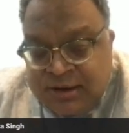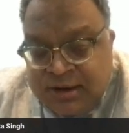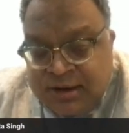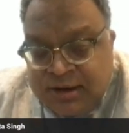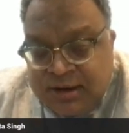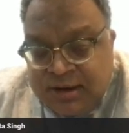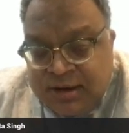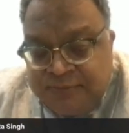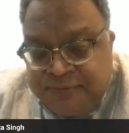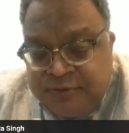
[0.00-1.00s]
See,
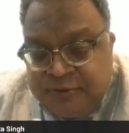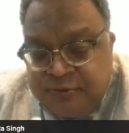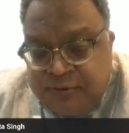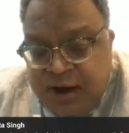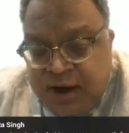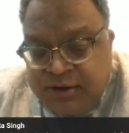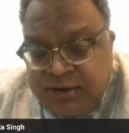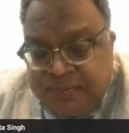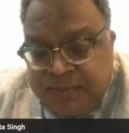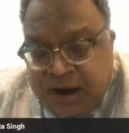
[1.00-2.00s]
if you look at
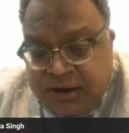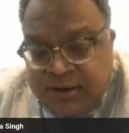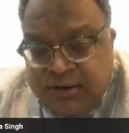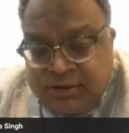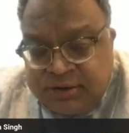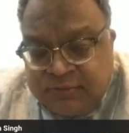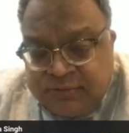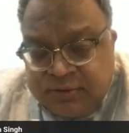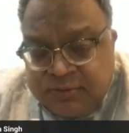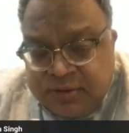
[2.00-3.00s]
the patents
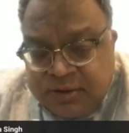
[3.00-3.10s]
of the